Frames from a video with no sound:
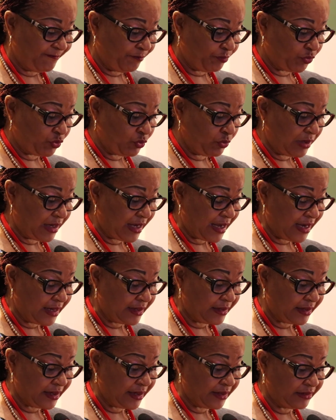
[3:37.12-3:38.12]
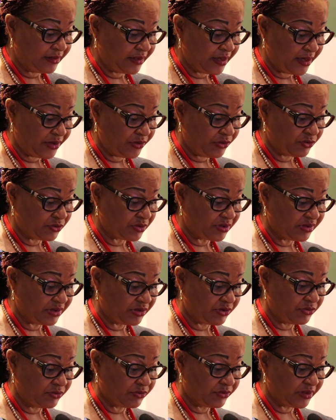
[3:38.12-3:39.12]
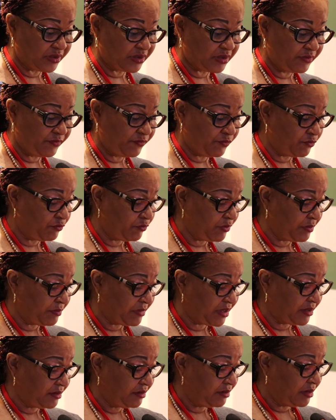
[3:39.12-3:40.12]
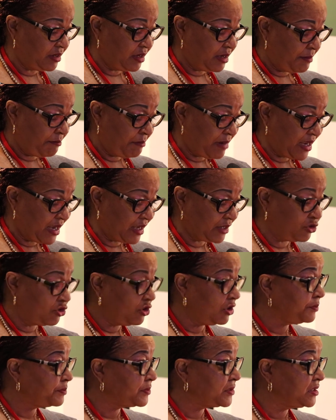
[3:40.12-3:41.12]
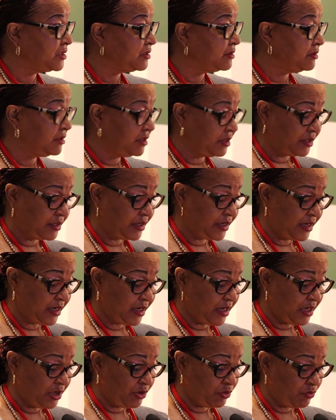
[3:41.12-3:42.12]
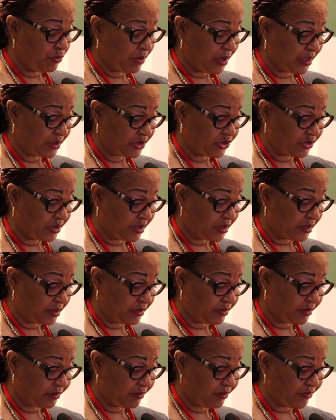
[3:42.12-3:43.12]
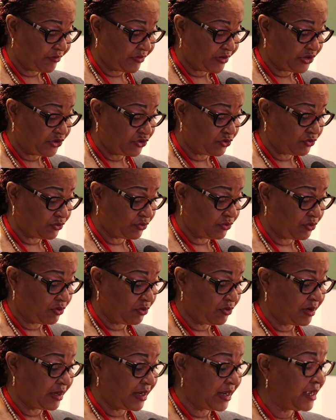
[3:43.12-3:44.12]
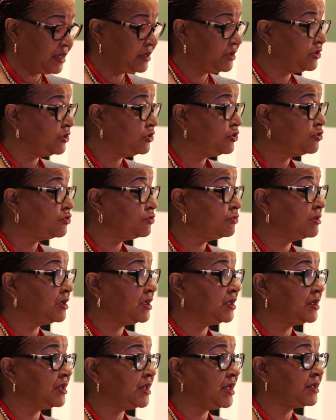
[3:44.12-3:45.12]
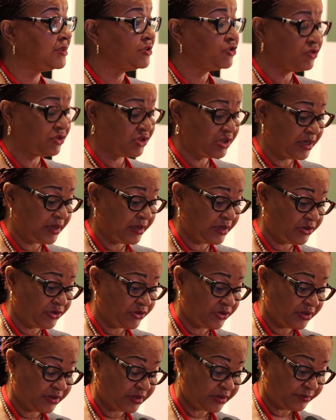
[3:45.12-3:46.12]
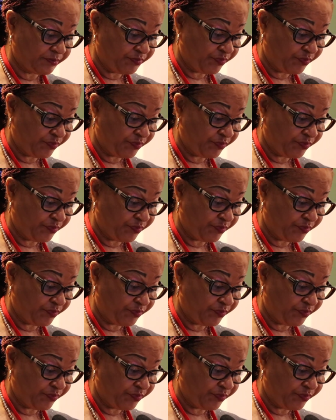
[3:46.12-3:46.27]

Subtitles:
to land and tenure security for women by adopting the EU Declaration on Land Issue and Land Challenges.